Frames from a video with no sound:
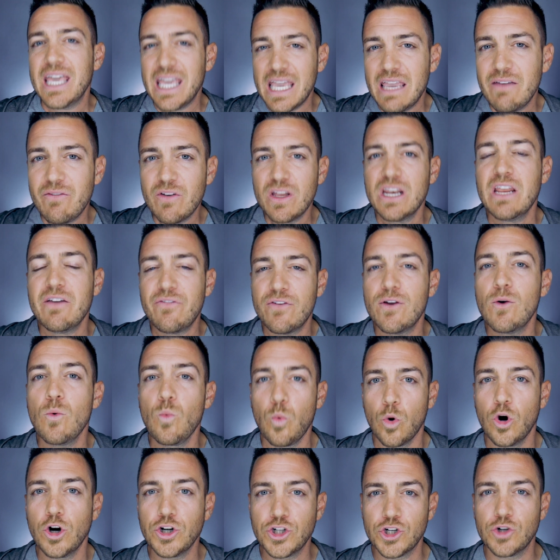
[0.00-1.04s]
Even if
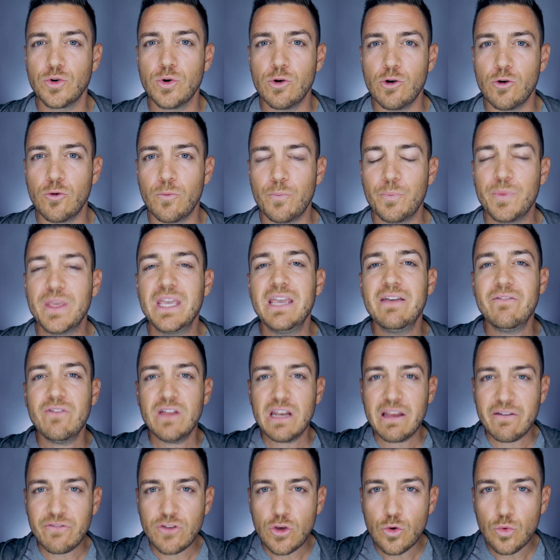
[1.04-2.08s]
it were true,
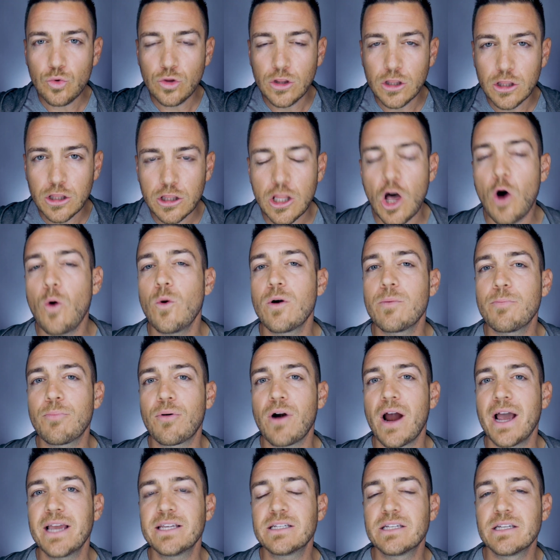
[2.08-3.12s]
even if you
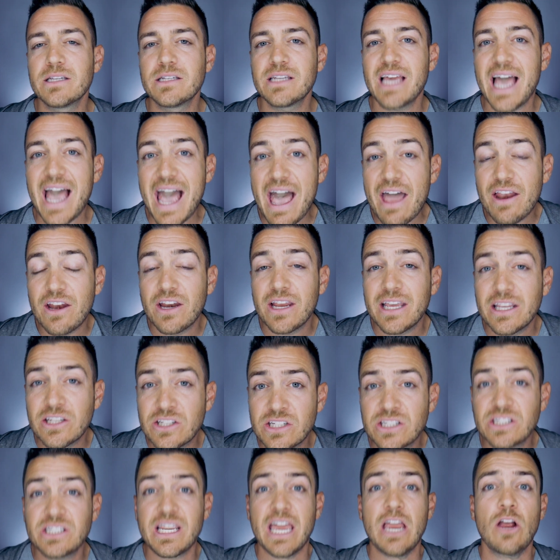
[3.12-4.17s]
lowered prices and
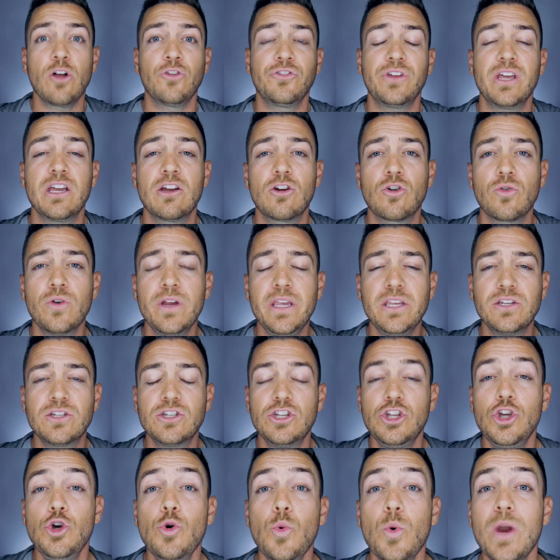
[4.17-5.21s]
sales
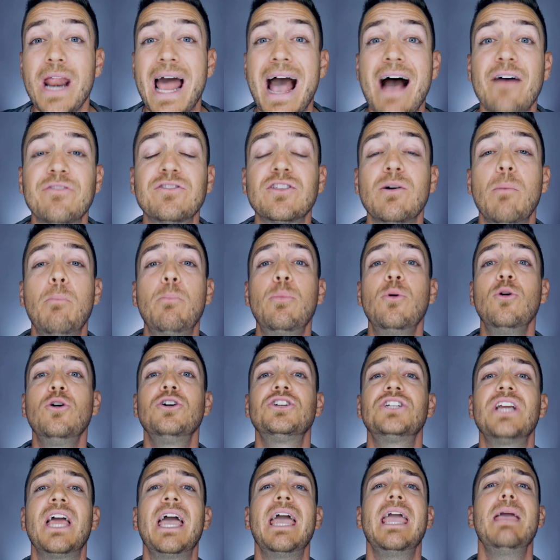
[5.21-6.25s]
increased, you would have to
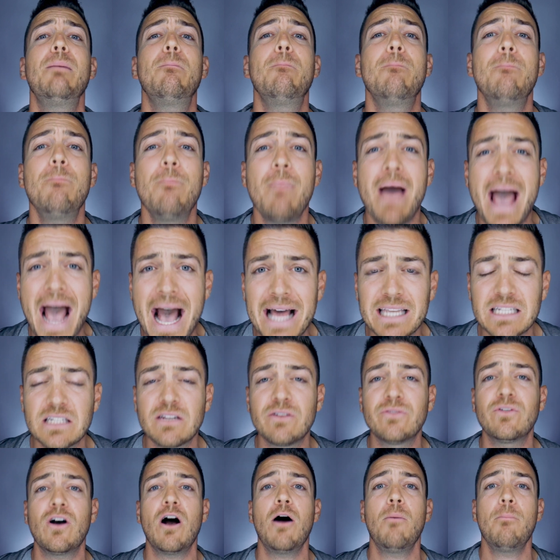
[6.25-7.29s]
push a
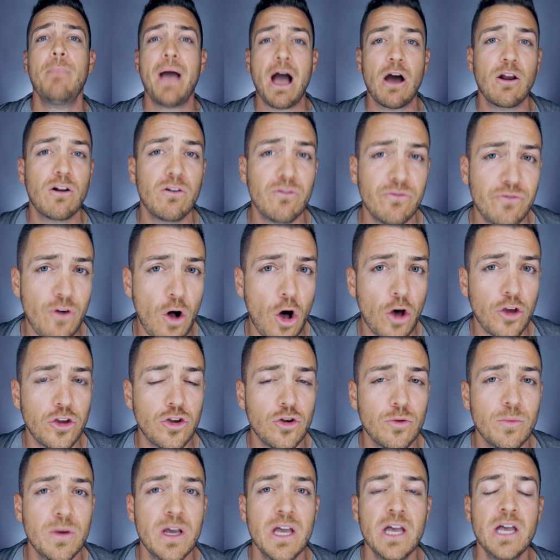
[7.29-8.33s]
massive amount of
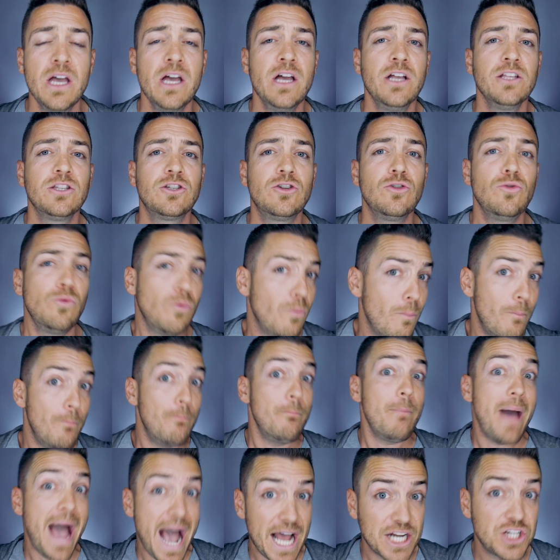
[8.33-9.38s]
volume to
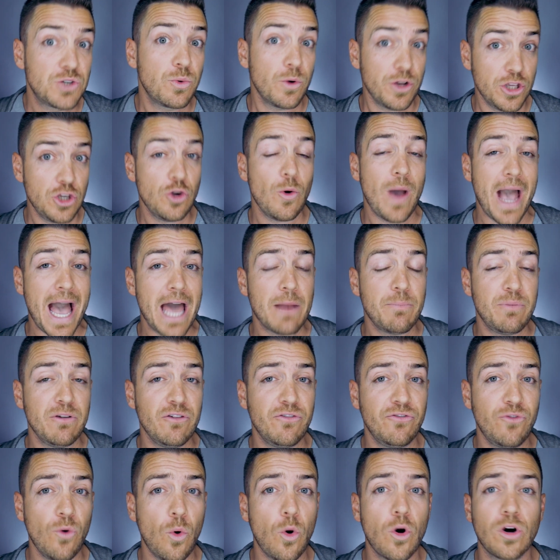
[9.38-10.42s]
match what you had
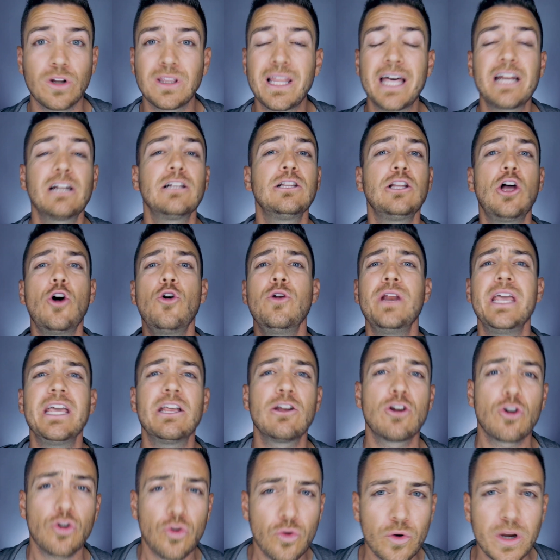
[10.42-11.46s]
before, let alone
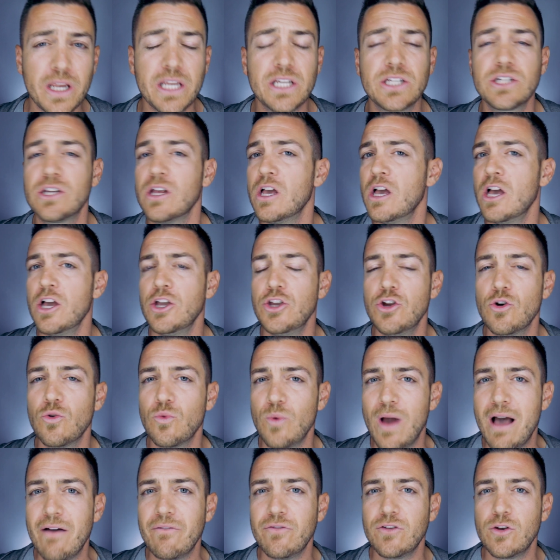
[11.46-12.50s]
increase
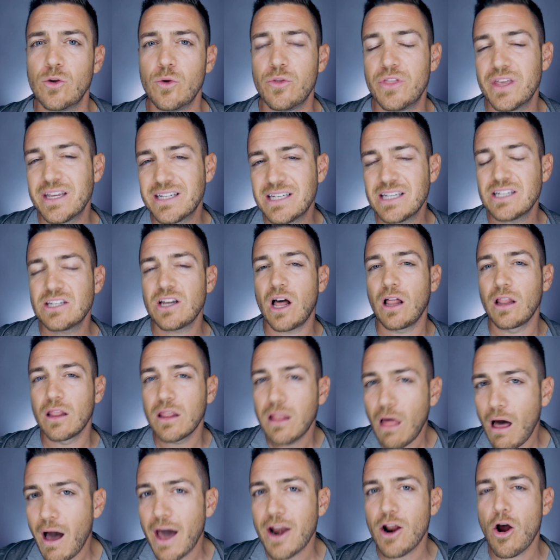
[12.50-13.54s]
your revenue. This is a
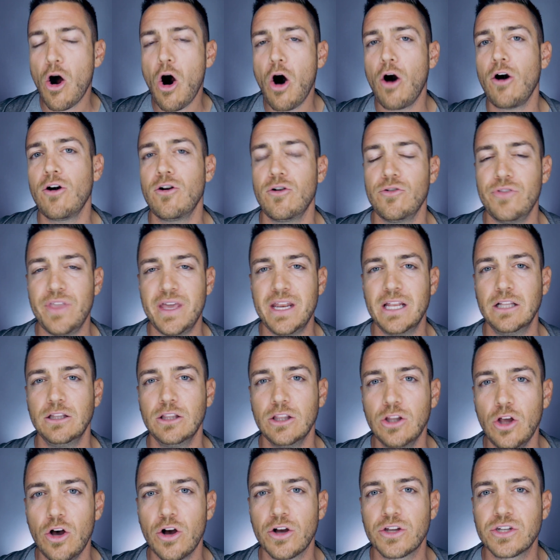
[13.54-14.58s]
lot harder than
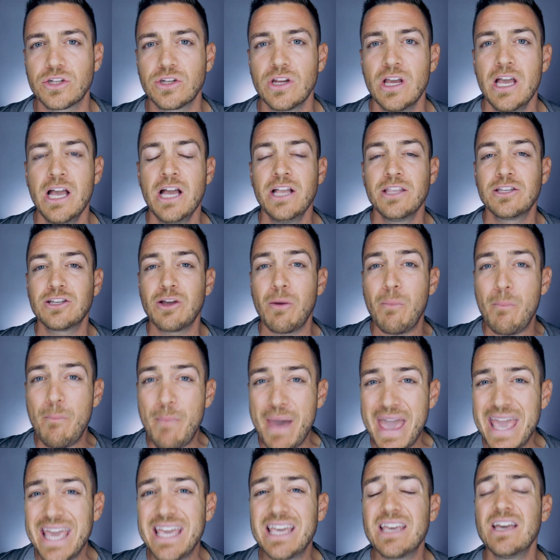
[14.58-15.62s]
it looks to
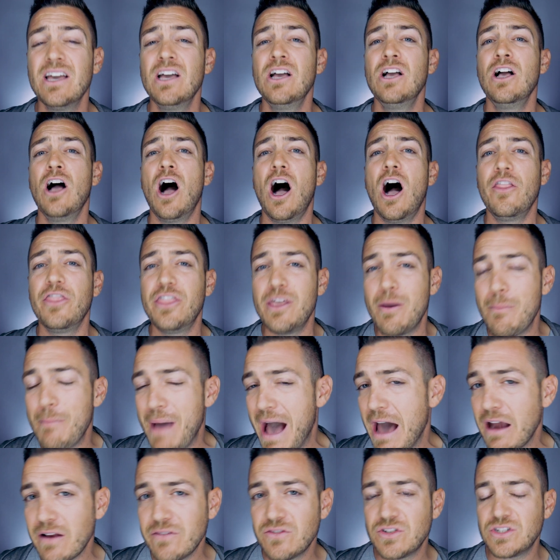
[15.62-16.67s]
make the
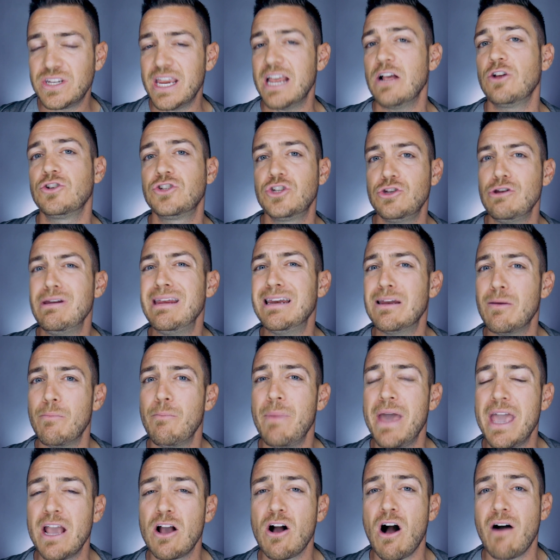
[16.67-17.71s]
amount of sales you need to
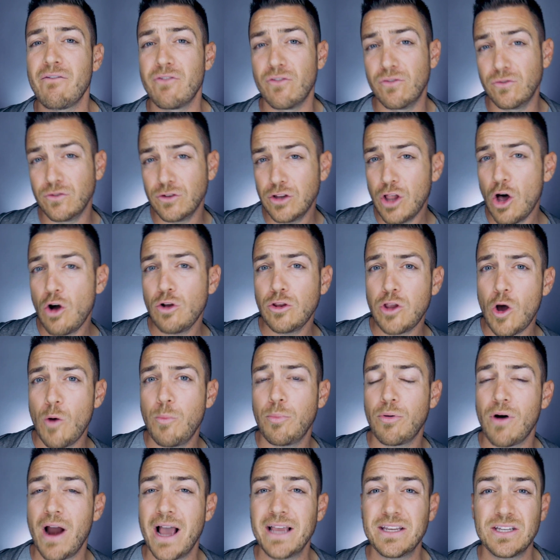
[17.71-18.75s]
make off of
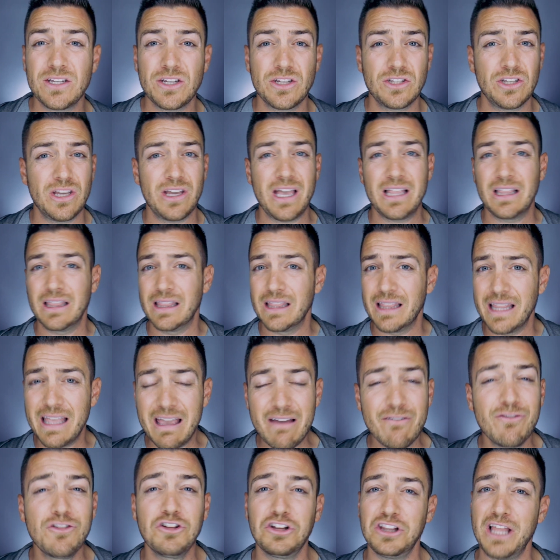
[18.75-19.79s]
low prices to
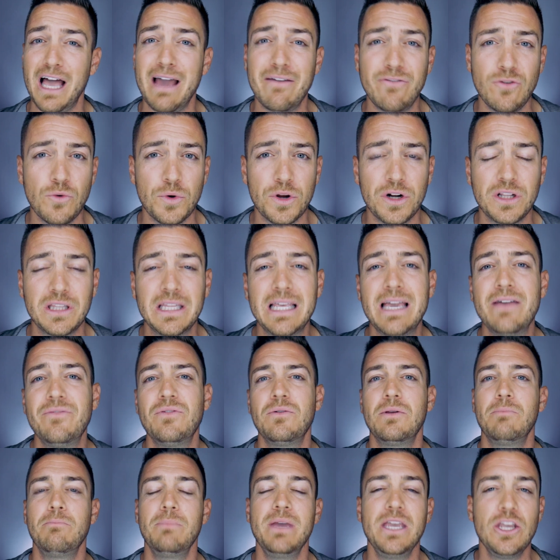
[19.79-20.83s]
live the life you want to
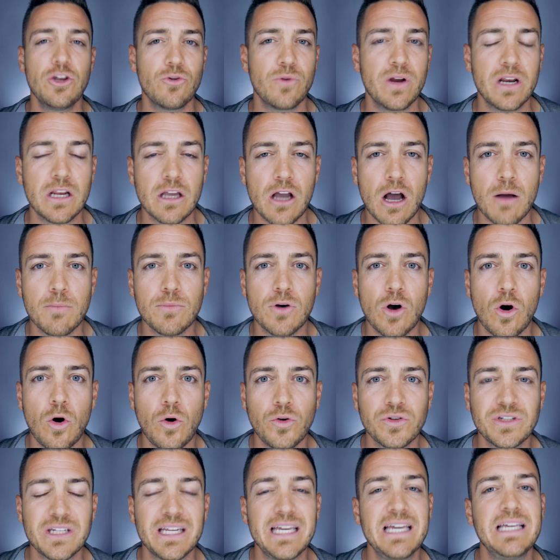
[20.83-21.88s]
live and meet your income
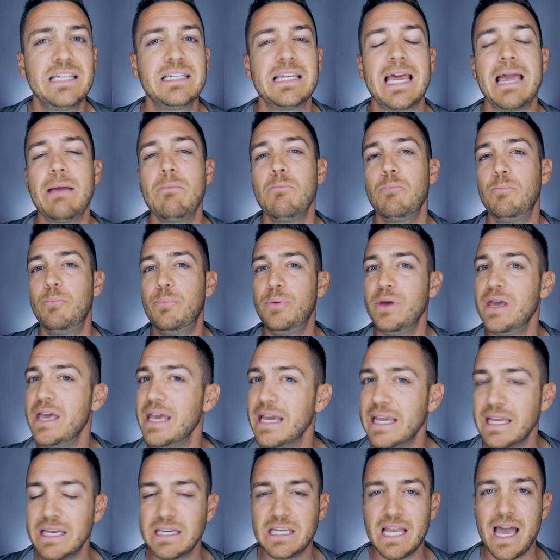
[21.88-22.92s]
goals is a
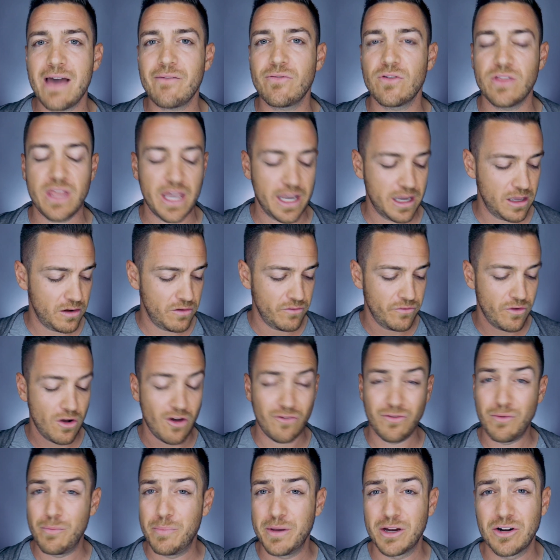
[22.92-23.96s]
big endeavor that could
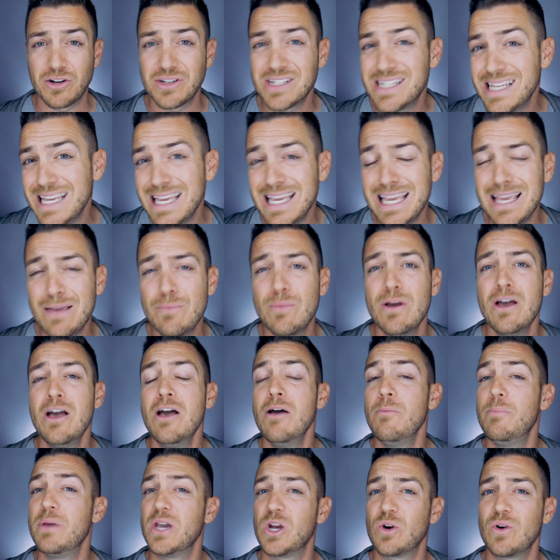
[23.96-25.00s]
involve a bigger team,
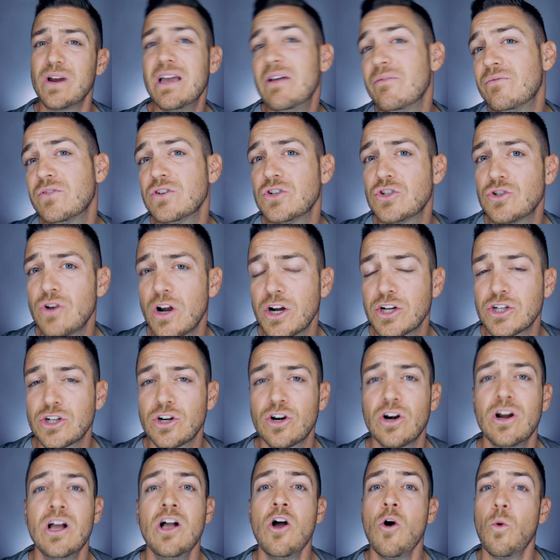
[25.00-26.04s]
bigger
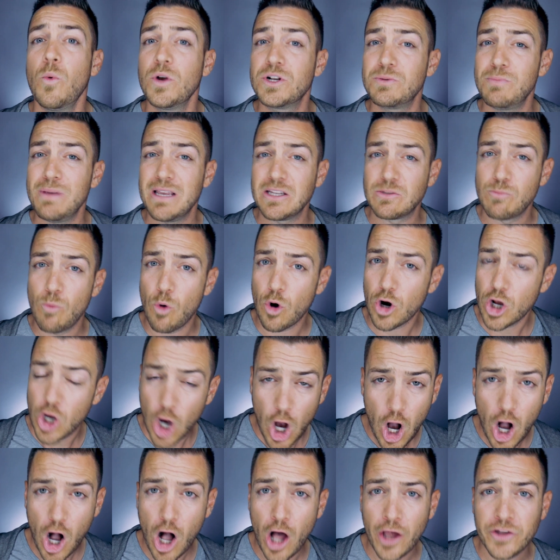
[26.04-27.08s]
infrastructure, which means more
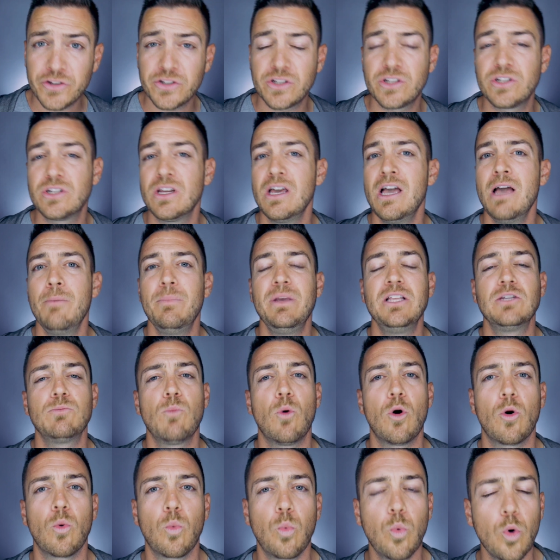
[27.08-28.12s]
costs,
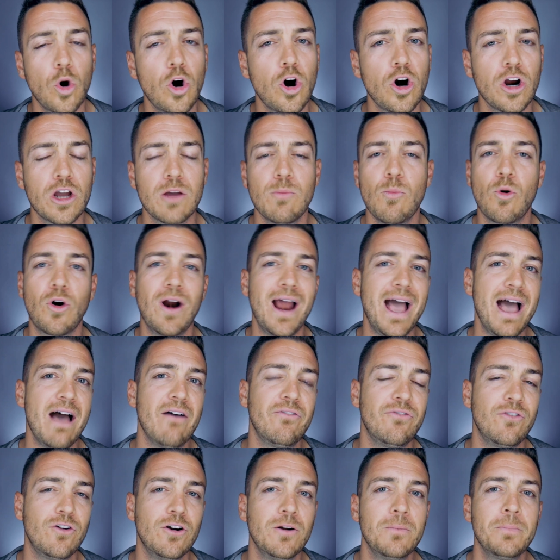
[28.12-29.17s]
means more work and more
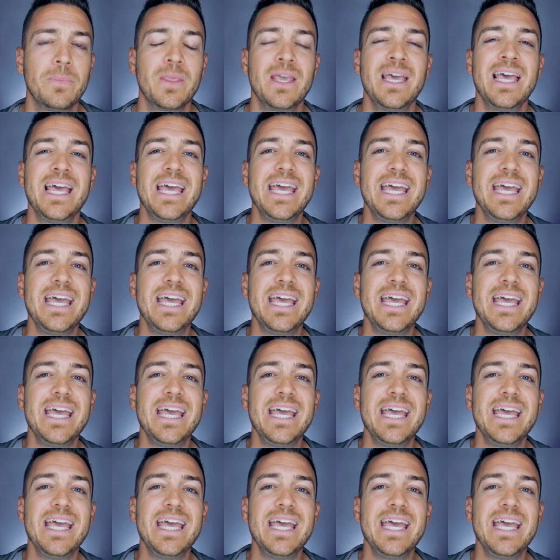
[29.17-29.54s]
effort.